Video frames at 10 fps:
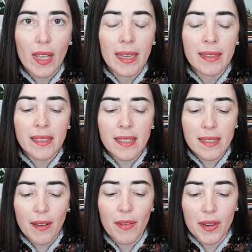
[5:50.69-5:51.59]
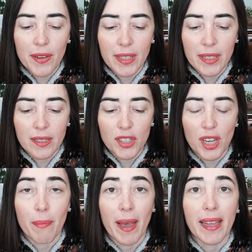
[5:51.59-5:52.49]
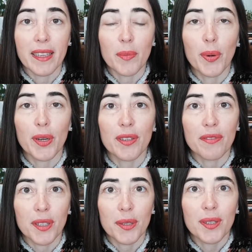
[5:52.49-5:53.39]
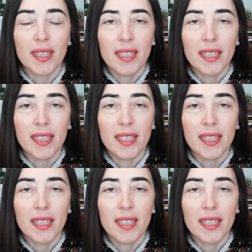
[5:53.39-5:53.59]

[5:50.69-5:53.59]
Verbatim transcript: And this is a very shamanic point of view